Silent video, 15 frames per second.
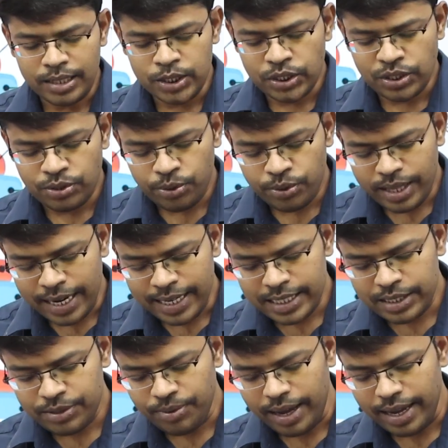So that
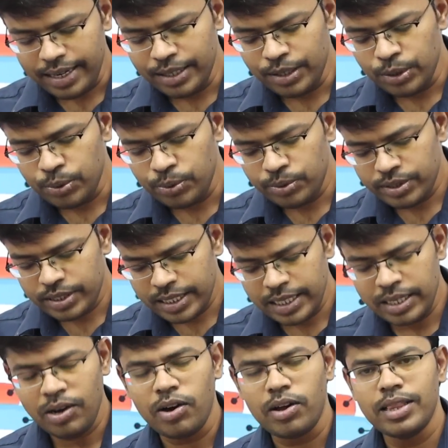is why to
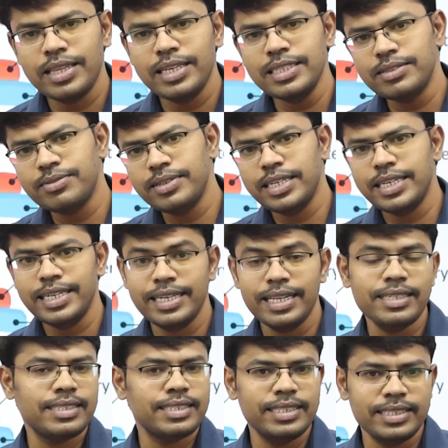see all this we need
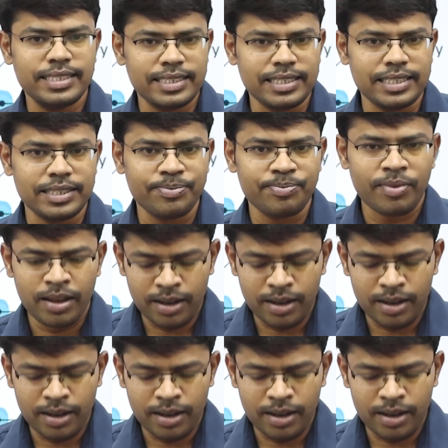the CECT.